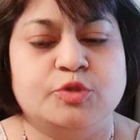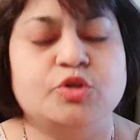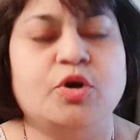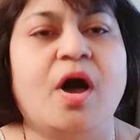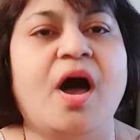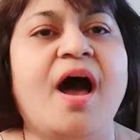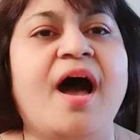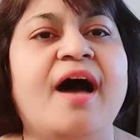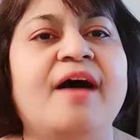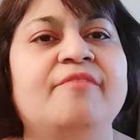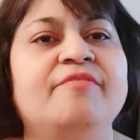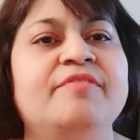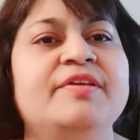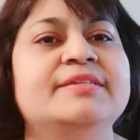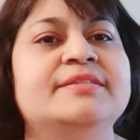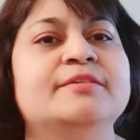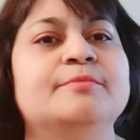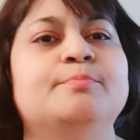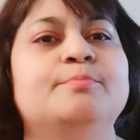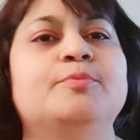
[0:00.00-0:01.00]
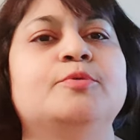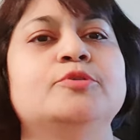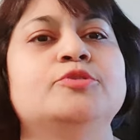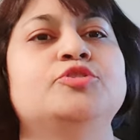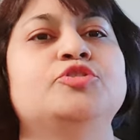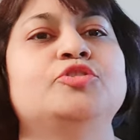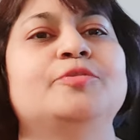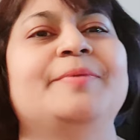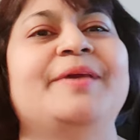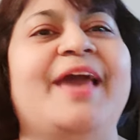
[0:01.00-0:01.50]
So are we
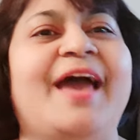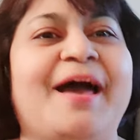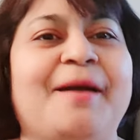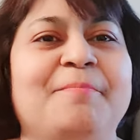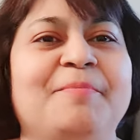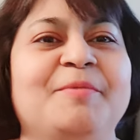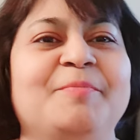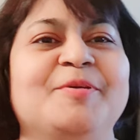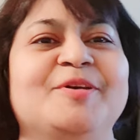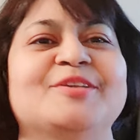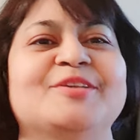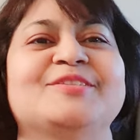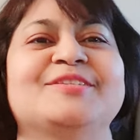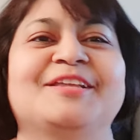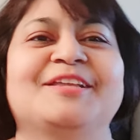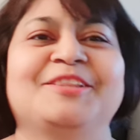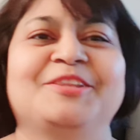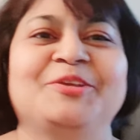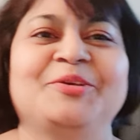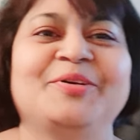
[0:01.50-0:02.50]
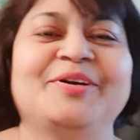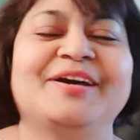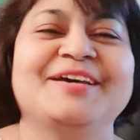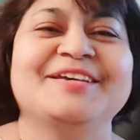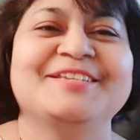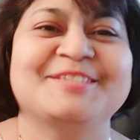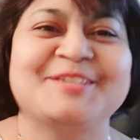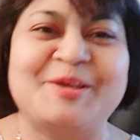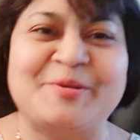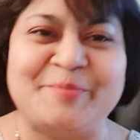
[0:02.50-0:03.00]
supposed to be happy because Satyuga
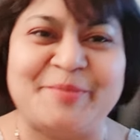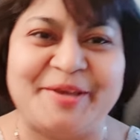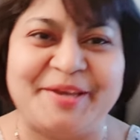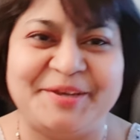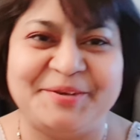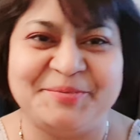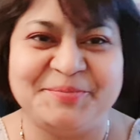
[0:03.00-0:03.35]
is coming?